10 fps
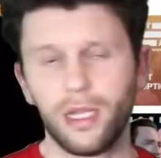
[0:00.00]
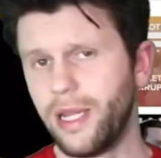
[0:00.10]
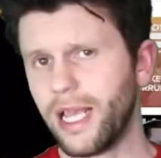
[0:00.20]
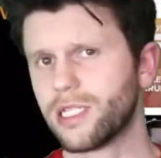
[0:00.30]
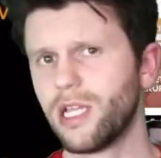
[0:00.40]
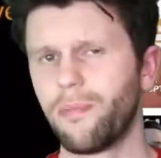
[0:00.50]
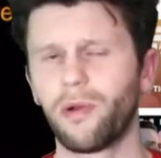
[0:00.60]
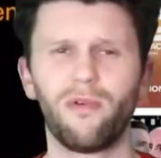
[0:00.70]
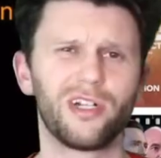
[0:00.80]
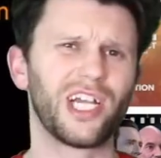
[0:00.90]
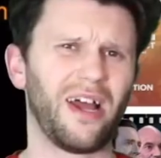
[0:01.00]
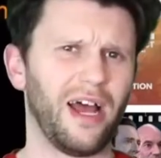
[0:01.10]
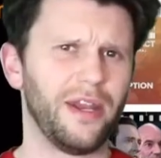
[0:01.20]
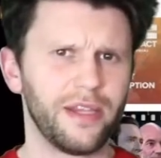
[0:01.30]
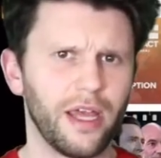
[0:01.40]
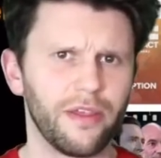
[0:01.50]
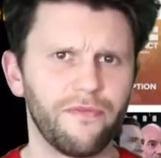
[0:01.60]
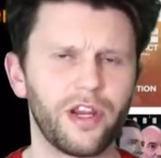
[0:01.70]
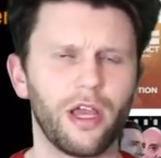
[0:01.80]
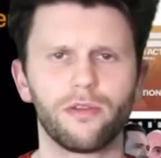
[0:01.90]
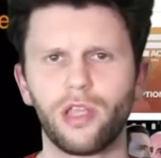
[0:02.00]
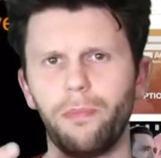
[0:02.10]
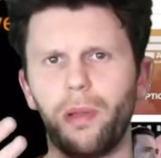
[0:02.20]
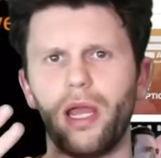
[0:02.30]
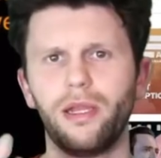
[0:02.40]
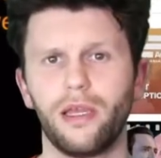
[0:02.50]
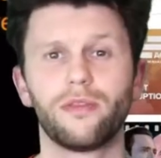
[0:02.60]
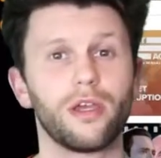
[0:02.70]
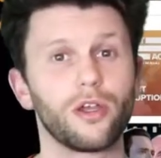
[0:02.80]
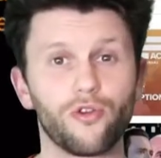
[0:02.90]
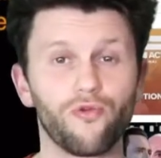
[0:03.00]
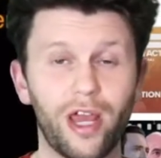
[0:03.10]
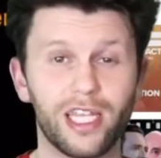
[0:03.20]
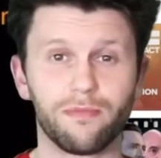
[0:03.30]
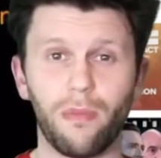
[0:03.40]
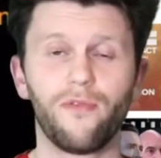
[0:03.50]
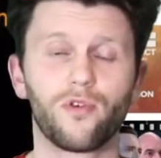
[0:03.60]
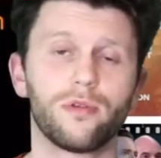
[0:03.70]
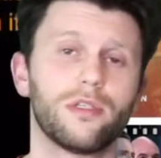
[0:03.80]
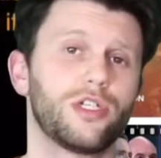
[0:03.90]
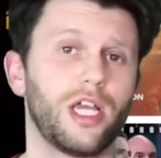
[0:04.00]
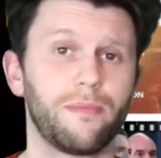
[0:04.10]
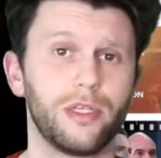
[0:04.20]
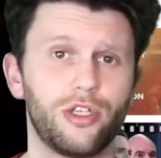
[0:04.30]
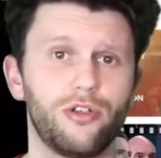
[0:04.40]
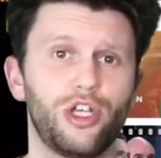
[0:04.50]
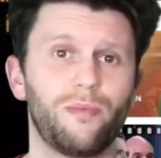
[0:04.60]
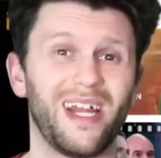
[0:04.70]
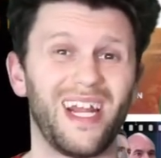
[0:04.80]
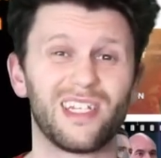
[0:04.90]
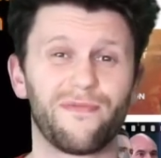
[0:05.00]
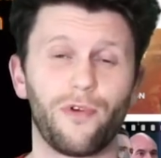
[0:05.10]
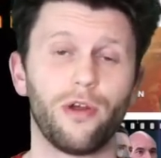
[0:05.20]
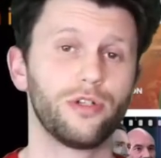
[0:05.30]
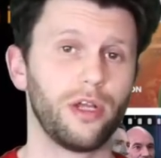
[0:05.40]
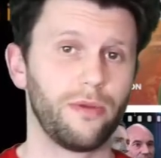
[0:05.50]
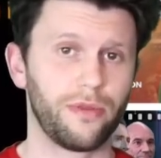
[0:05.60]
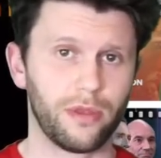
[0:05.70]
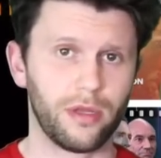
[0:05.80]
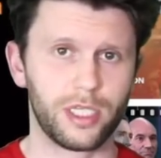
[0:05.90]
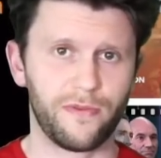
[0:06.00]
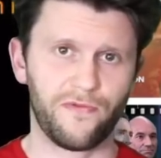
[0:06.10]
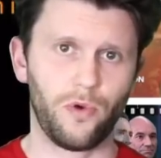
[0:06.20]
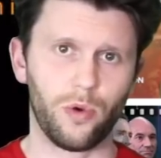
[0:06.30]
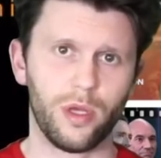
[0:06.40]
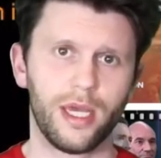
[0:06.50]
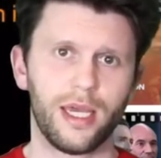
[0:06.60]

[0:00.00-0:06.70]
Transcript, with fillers: Next up, and I want to shout out another video done by another great Marvel Contest Champions YouTuber, and that is Frojo34.